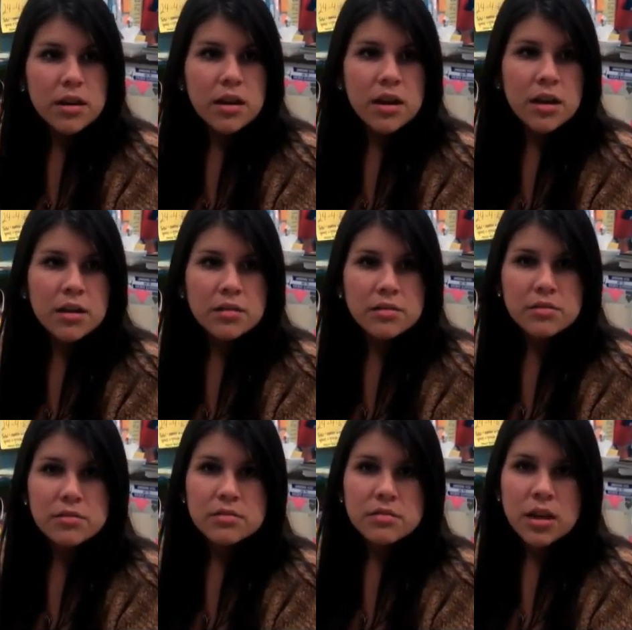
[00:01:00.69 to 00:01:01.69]
and
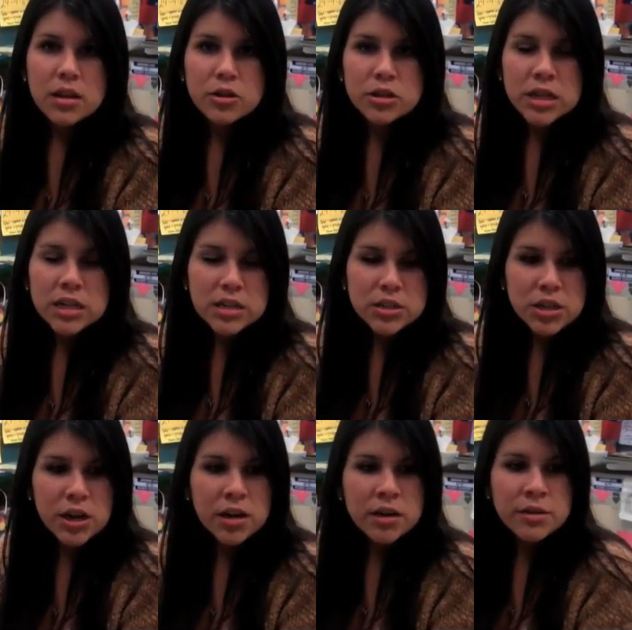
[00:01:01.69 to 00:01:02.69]
I learned English here.